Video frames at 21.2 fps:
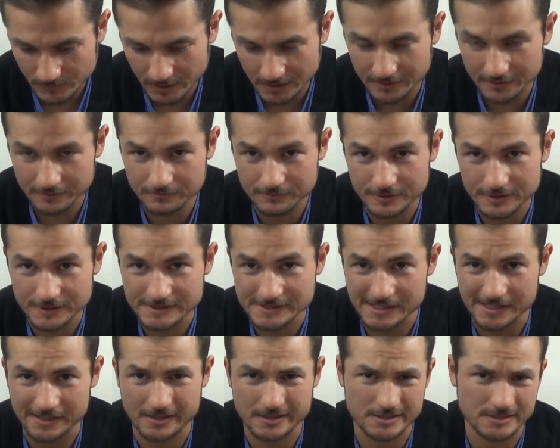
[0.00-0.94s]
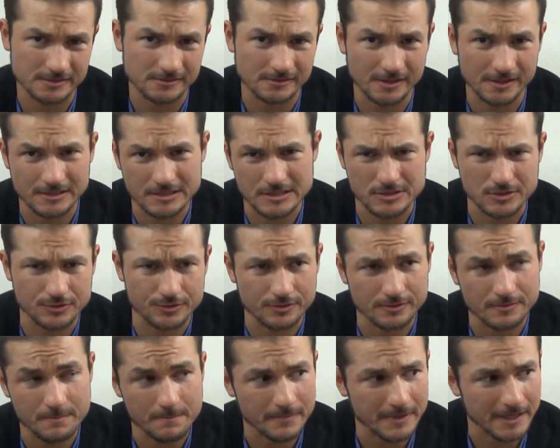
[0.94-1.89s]
it was, like I said, like a
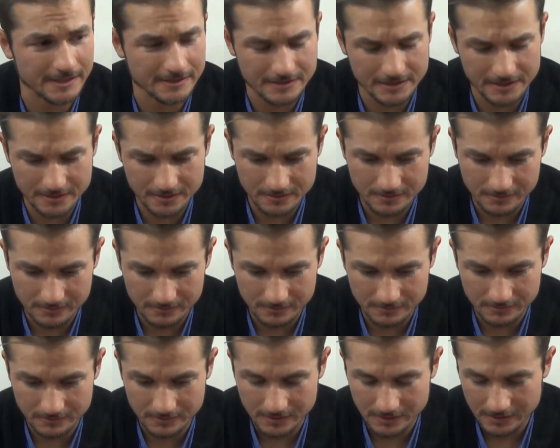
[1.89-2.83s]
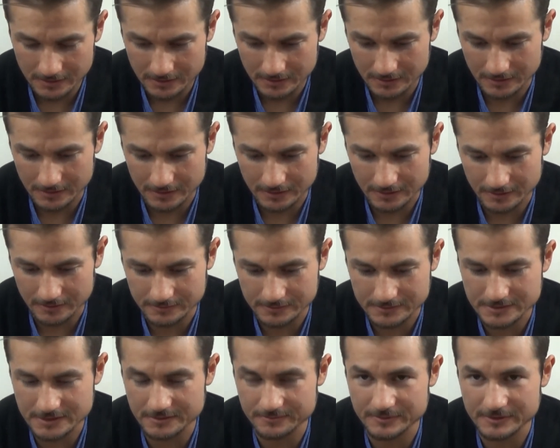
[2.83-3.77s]
good and bad day.
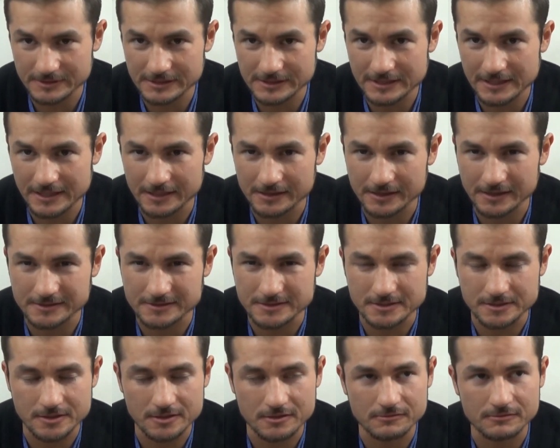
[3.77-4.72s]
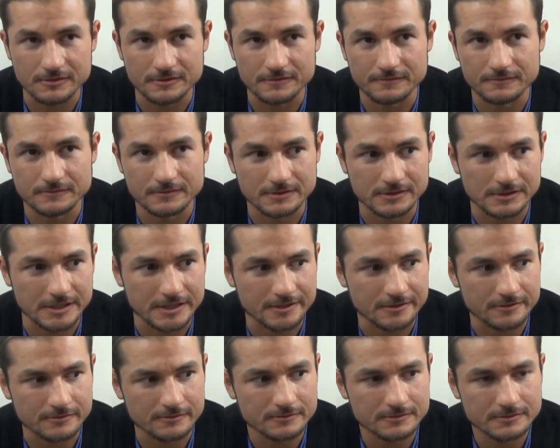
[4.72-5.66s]
Typically, I like to go with
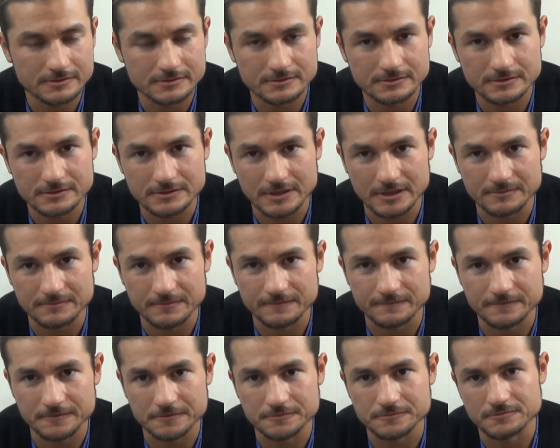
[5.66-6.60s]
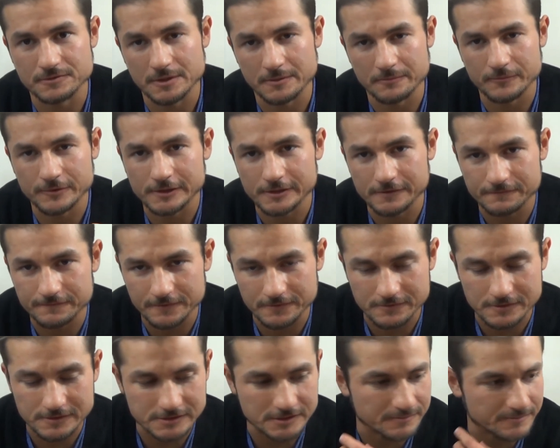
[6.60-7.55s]
cleaner type of foods when I'm really
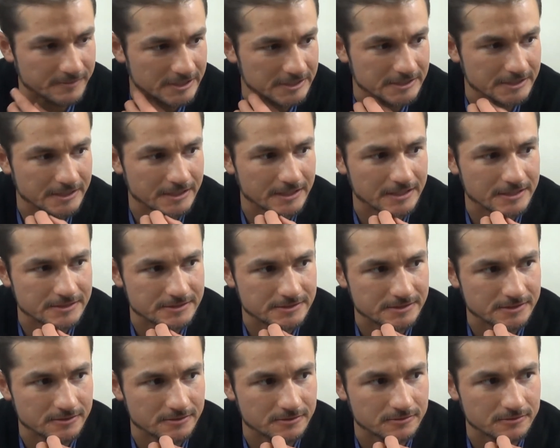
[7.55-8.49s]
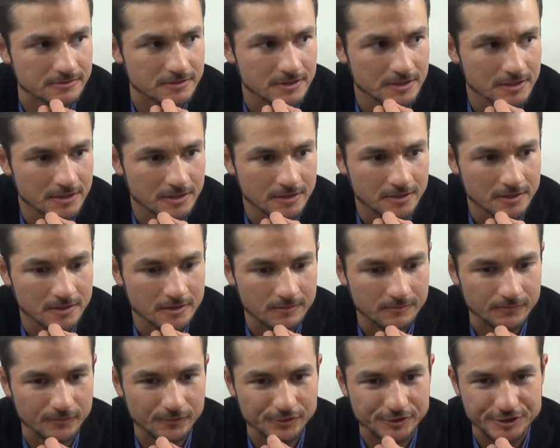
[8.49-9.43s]
focused on my diet. So
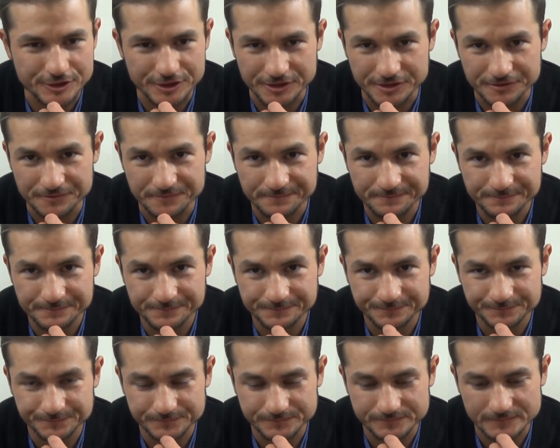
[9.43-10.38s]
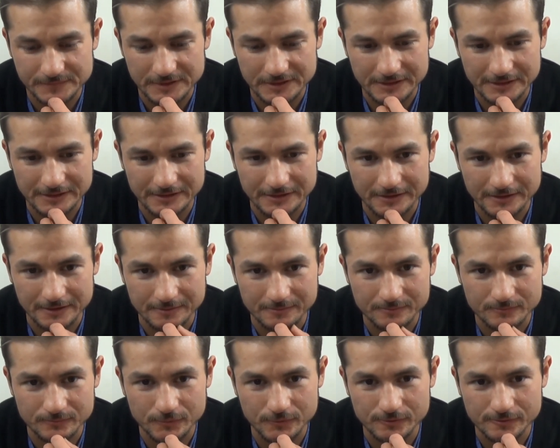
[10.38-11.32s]
more chicken,
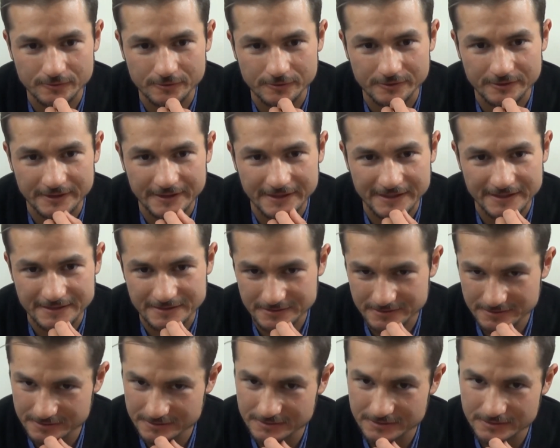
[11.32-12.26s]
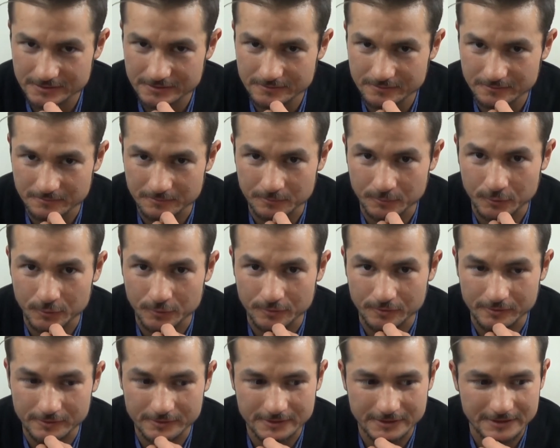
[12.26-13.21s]
more eggs,
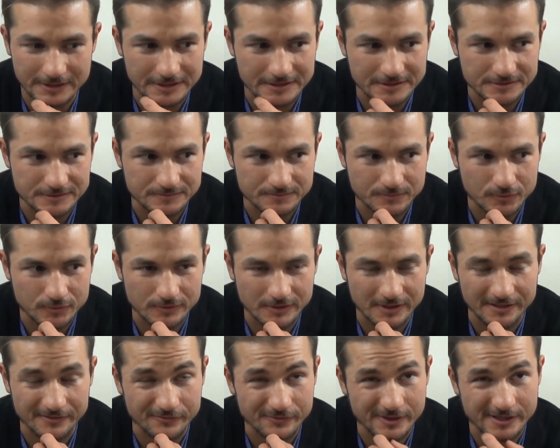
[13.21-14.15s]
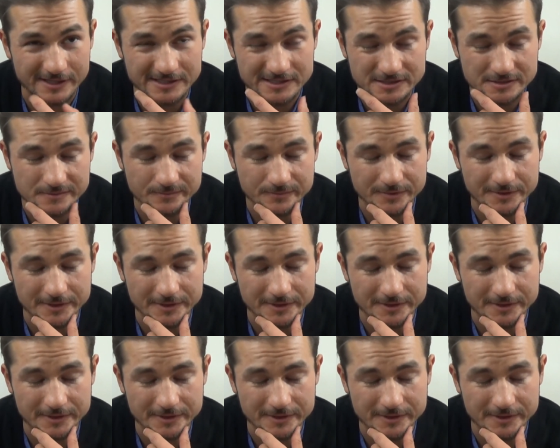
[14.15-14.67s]
more things more like rice,